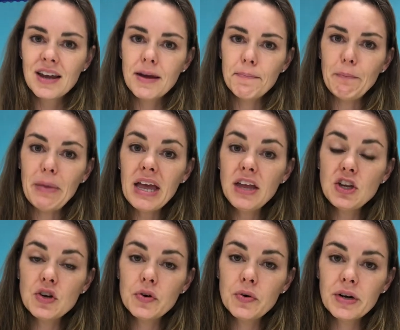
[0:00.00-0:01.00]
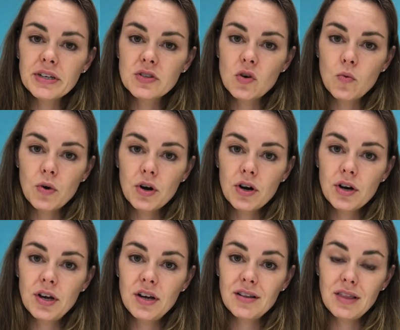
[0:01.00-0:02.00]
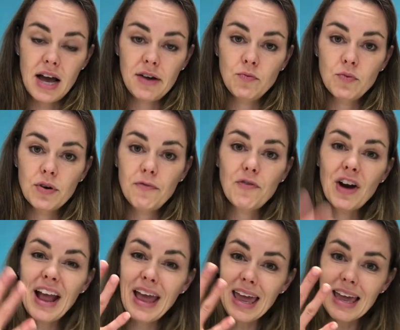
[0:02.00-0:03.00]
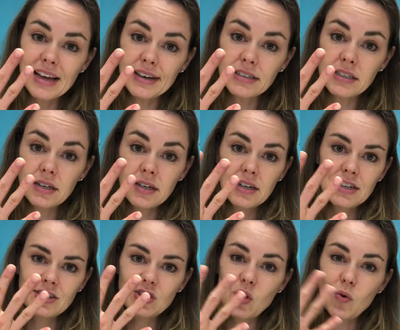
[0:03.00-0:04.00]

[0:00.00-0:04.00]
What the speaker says: Manu is the Latin word for hand. So